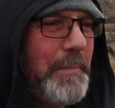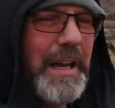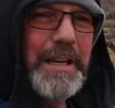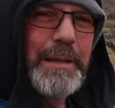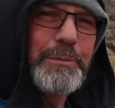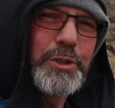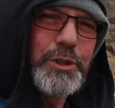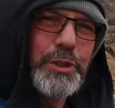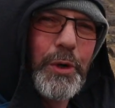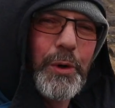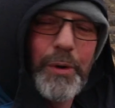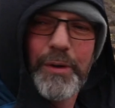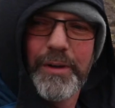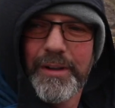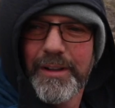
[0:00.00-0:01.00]
and I'm
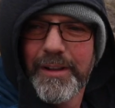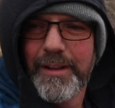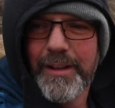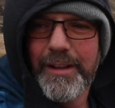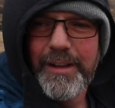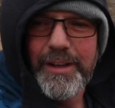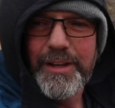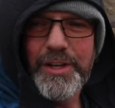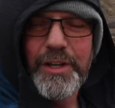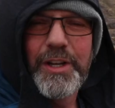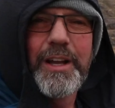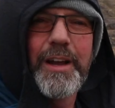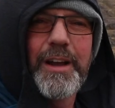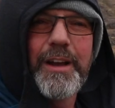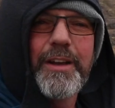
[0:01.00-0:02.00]
sure
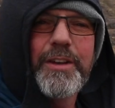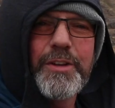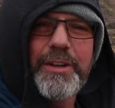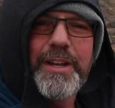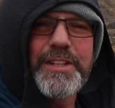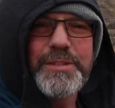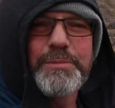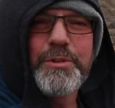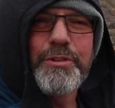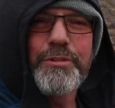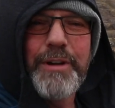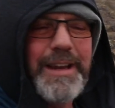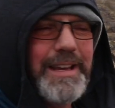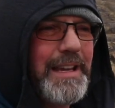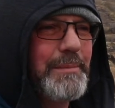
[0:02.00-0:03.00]
you'll get some
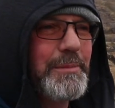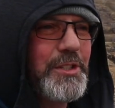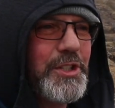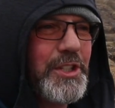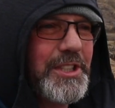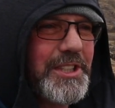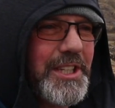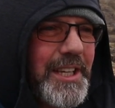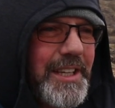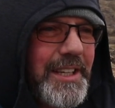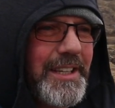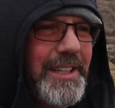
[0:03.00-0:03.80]
great images.